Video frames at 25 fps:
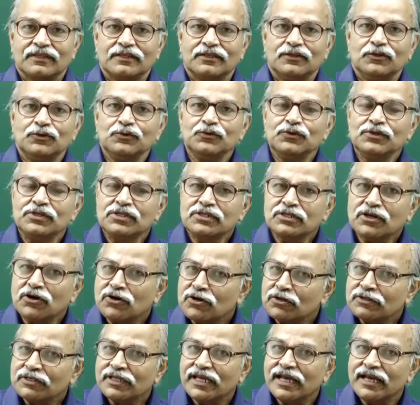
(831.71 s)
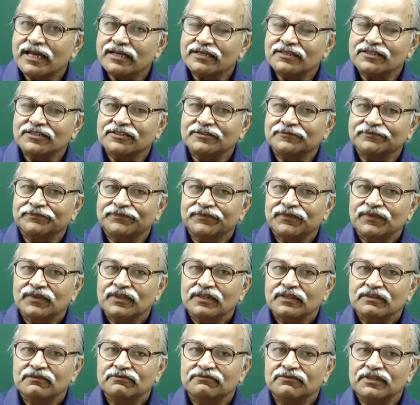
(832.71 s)
you saw that
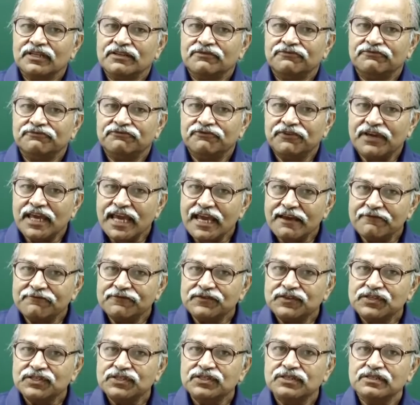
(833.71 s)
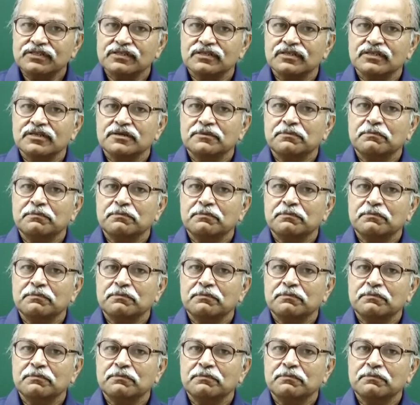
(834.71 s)
when waves